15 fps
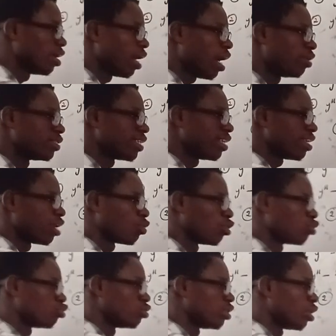r is either equal
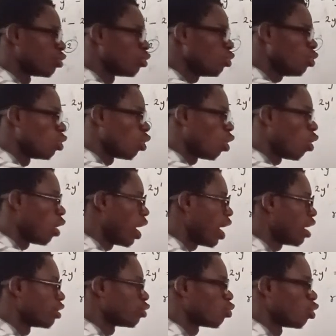to 0 or
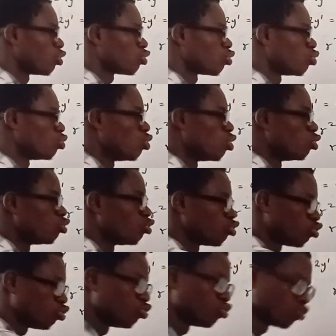r equals to
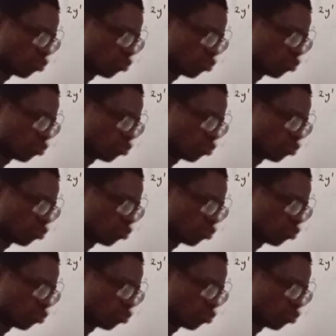2.